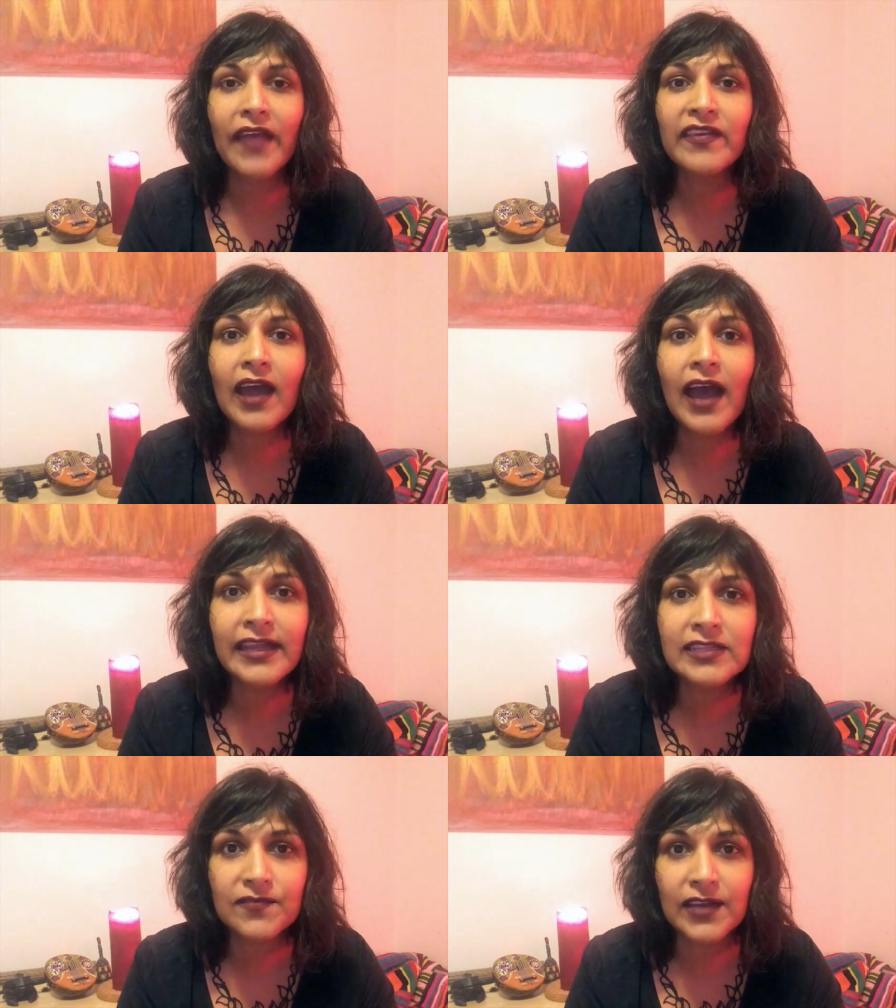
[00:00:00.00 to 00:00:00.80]
other
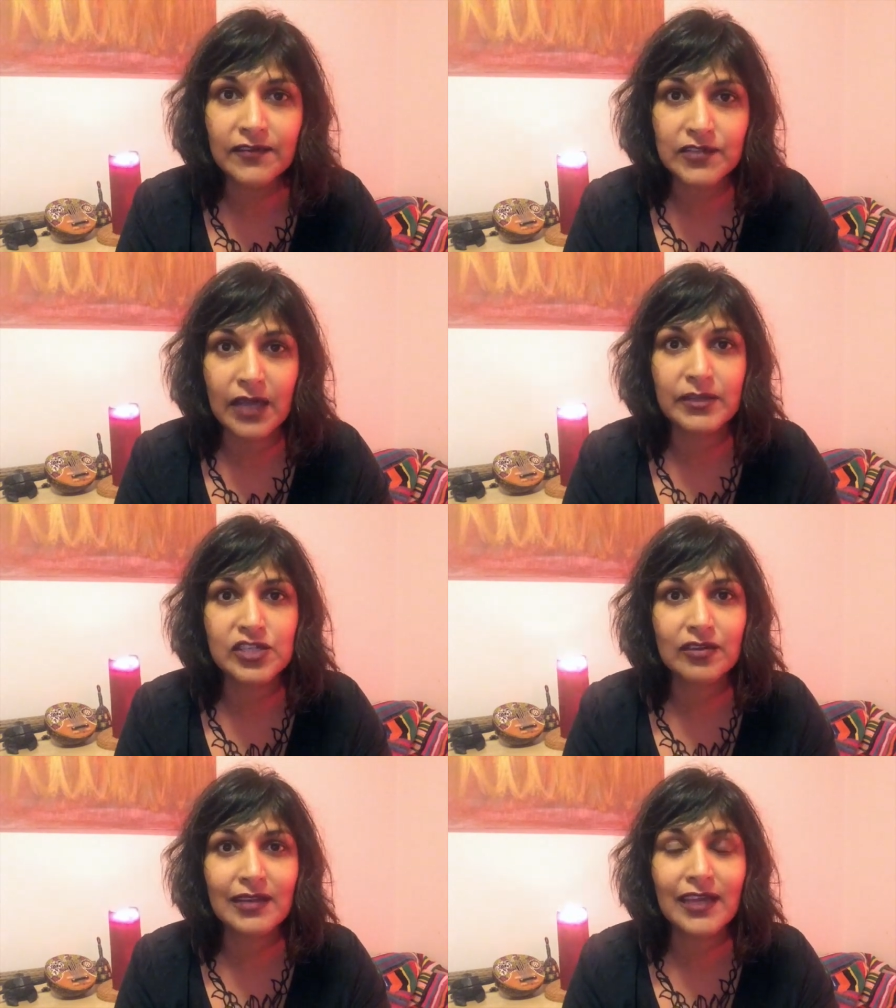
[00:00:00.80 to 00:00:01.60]
kinds of love to come
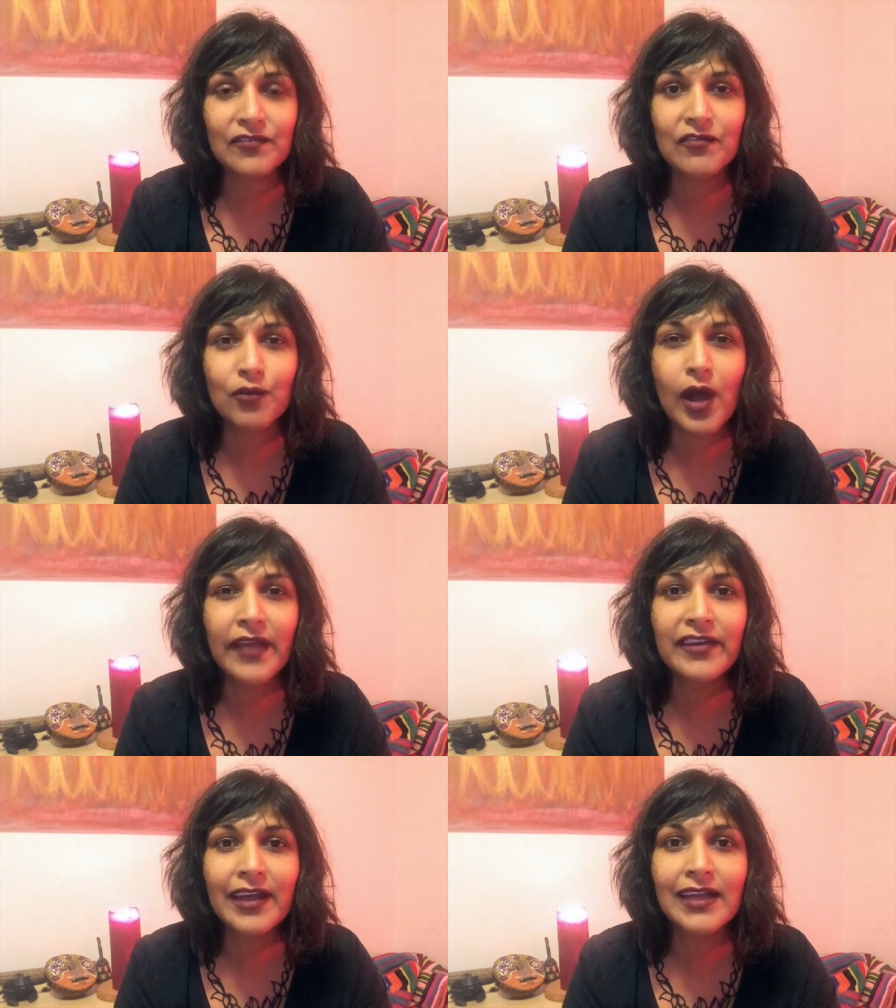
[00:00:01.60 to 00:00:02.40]
into your life and for
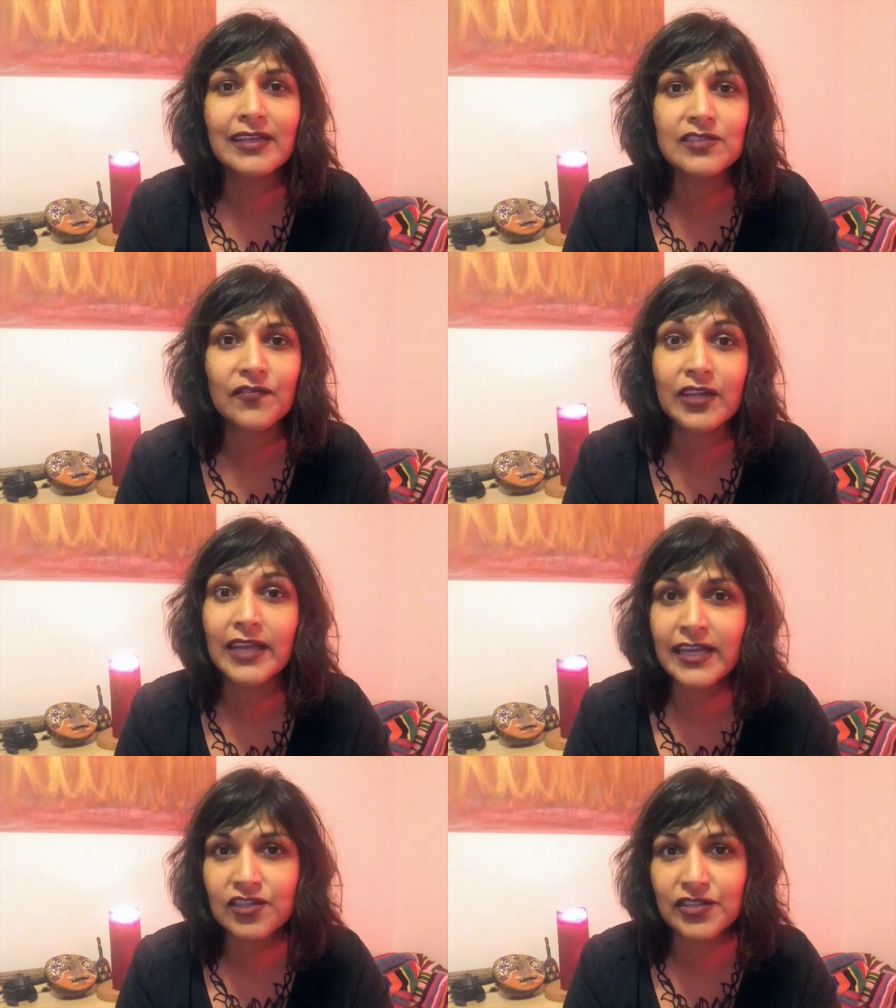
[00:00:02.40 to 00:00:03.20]
other kinds of
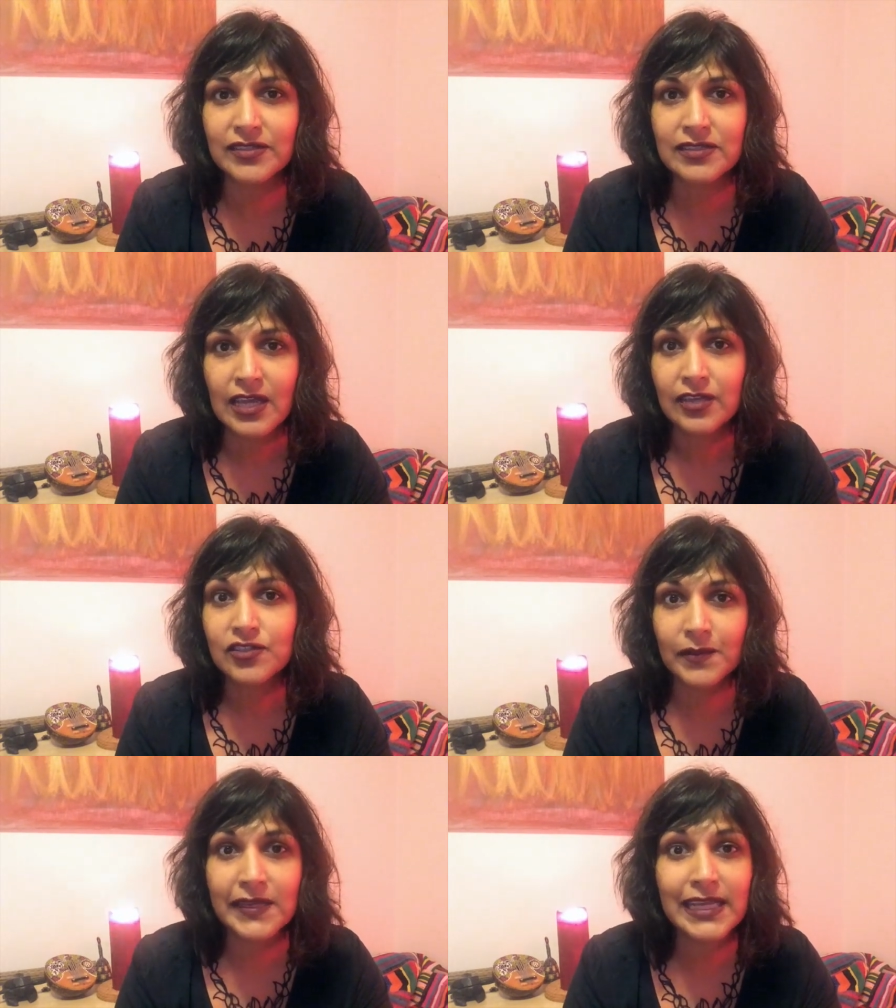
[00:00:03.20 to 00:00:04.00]
connections
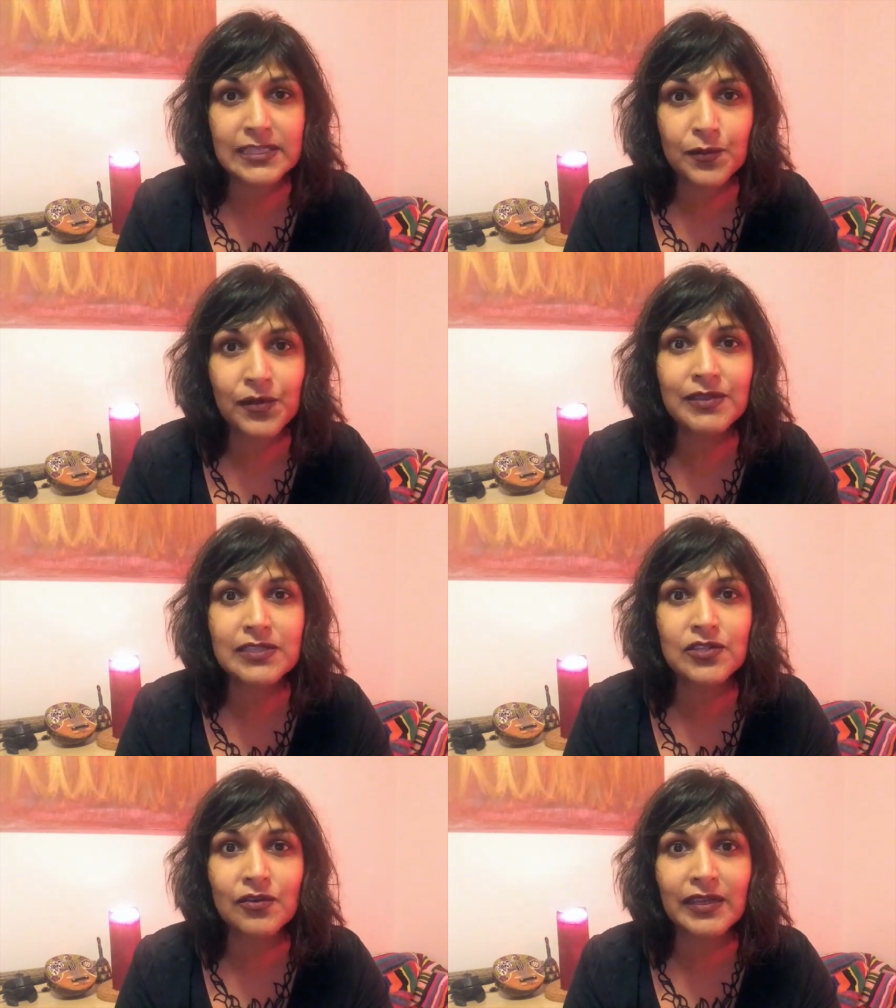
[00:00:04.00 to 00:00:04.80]
to be
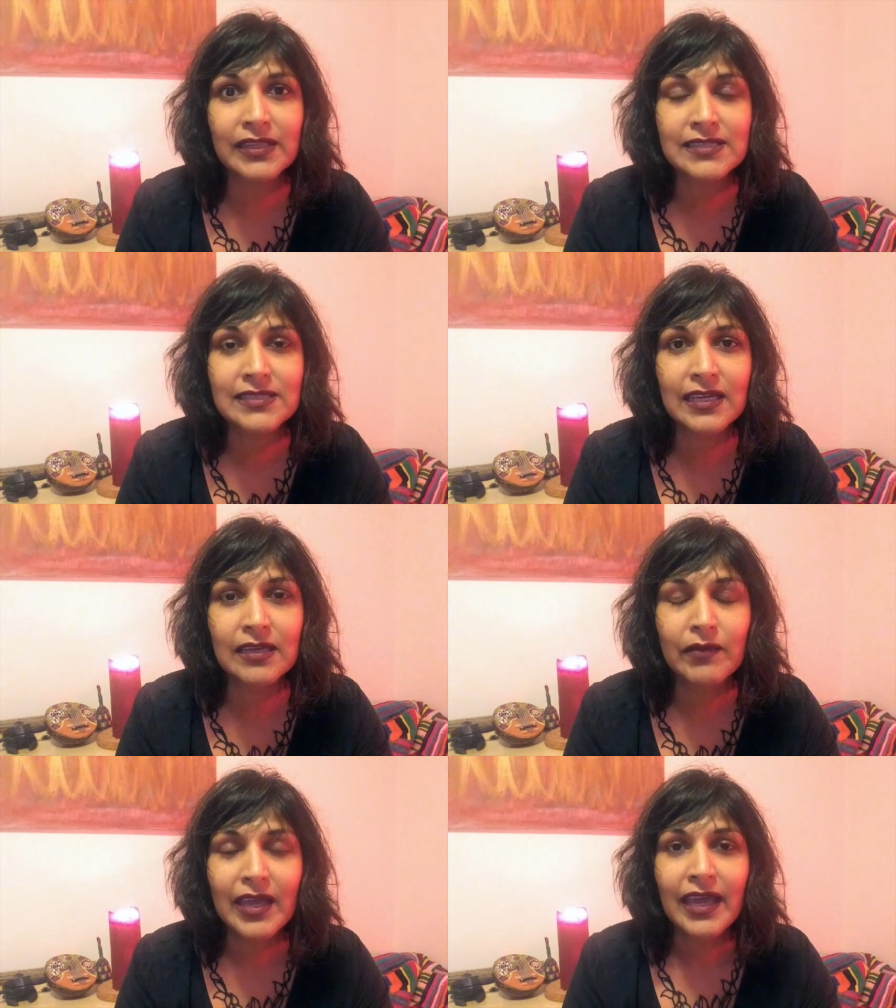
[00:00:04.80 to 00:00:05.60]
experienced during this
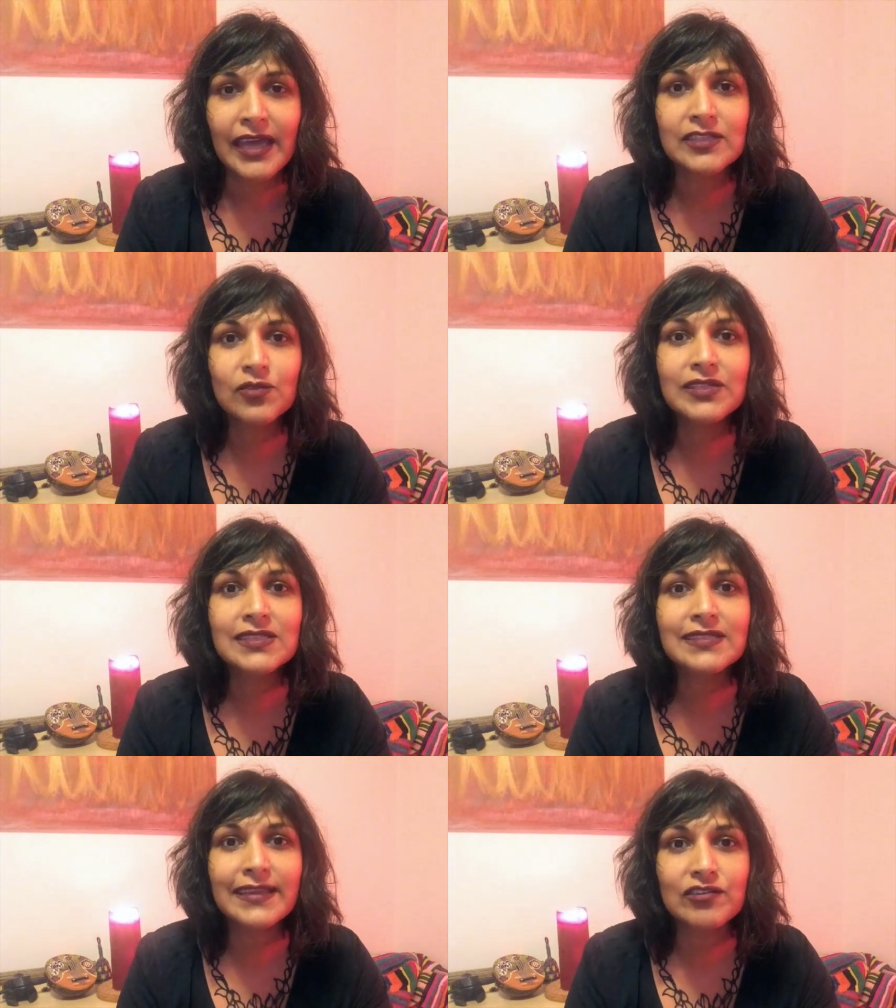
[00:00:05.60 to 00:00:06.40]
time. And so this
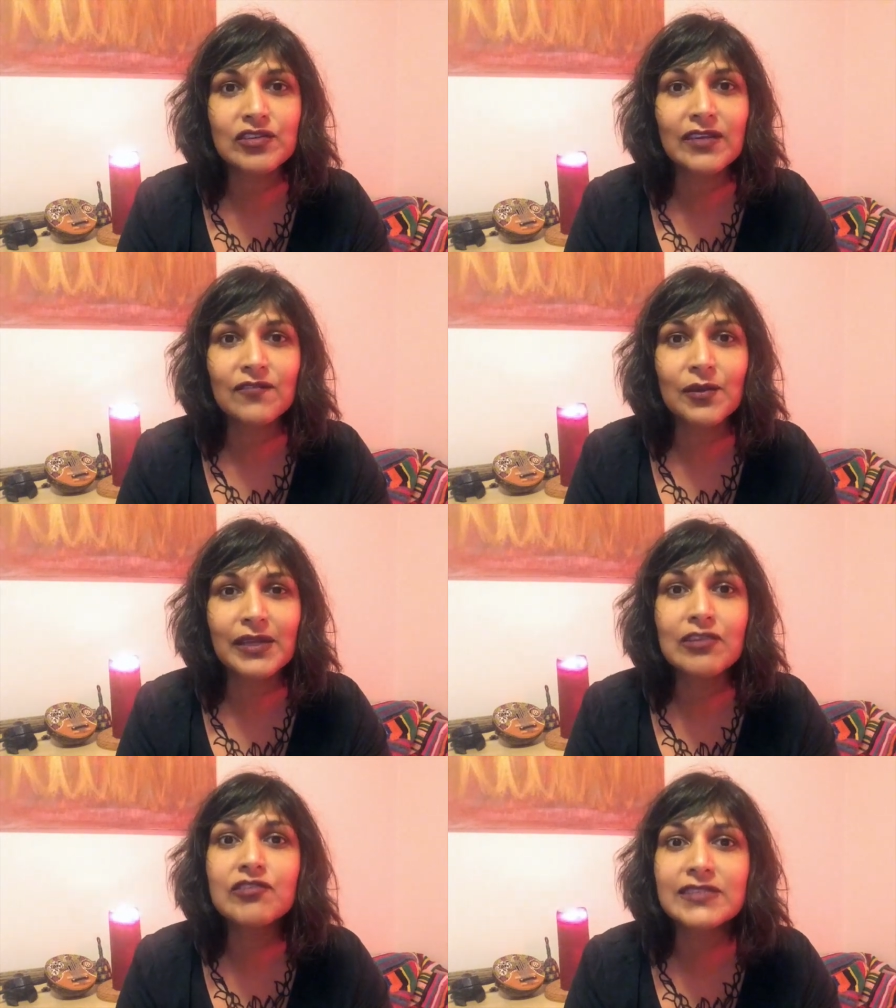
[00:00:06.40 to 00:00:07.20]
is actually a very
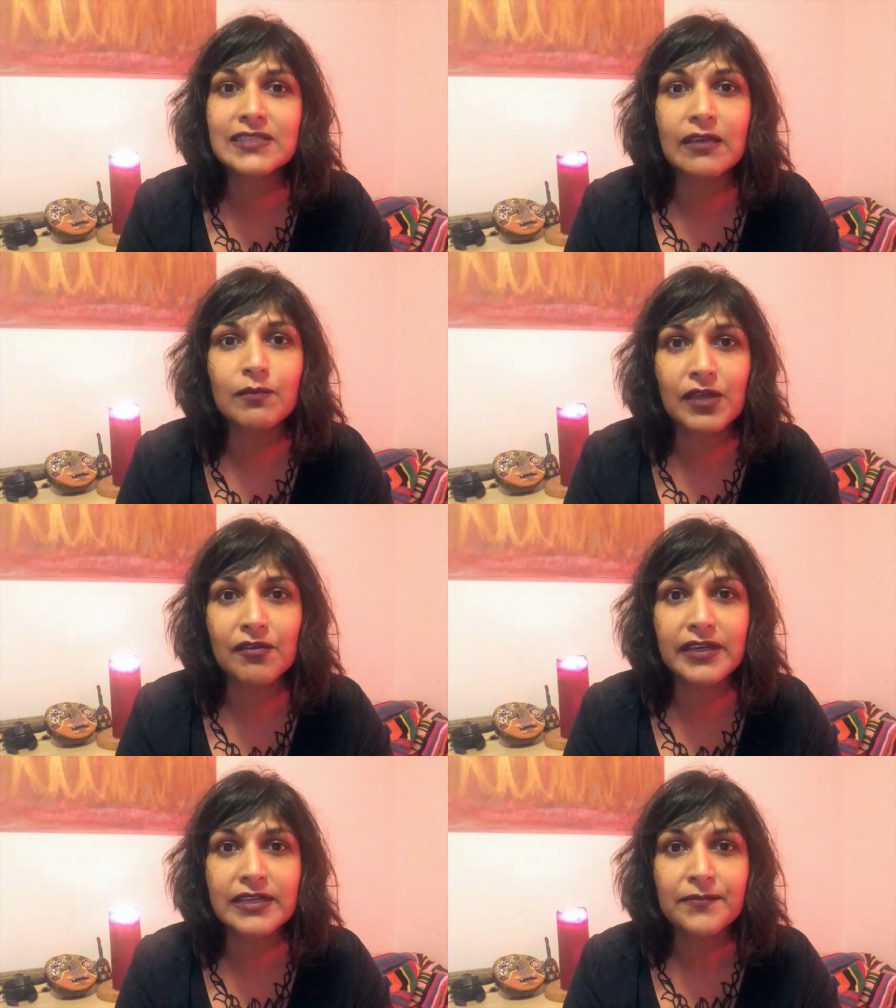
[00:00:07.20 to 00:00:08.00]
interesting
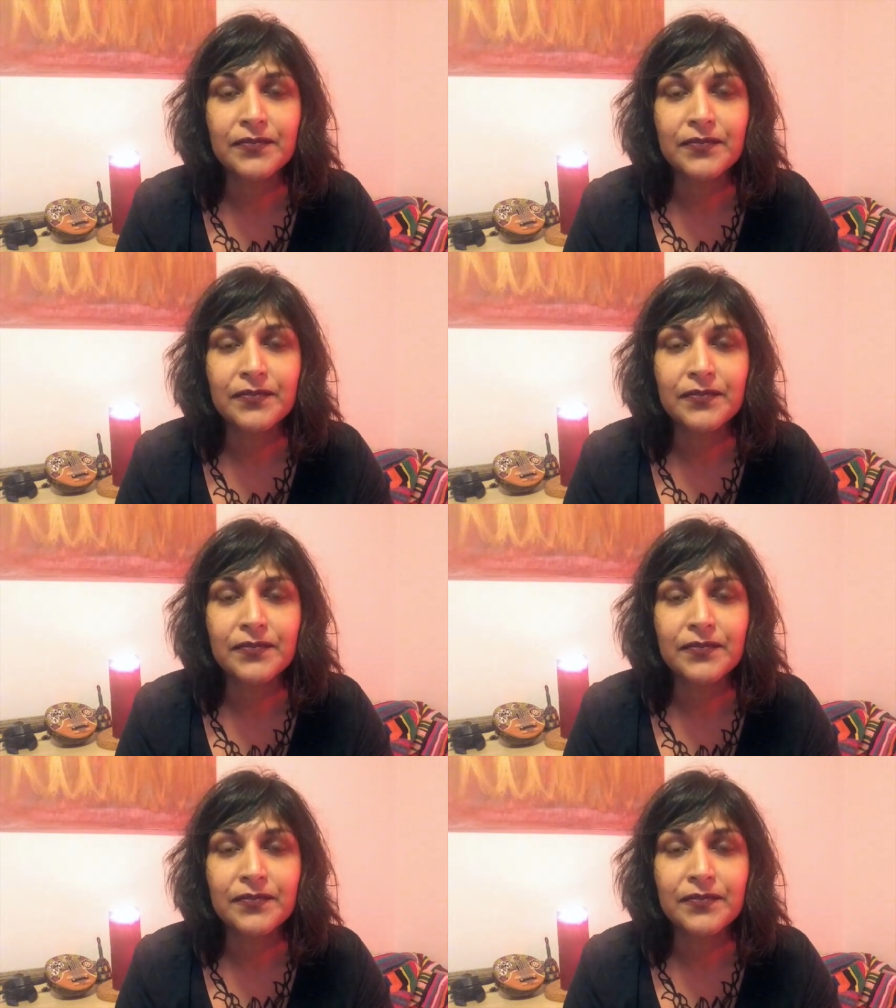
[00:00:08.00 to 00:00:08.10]
period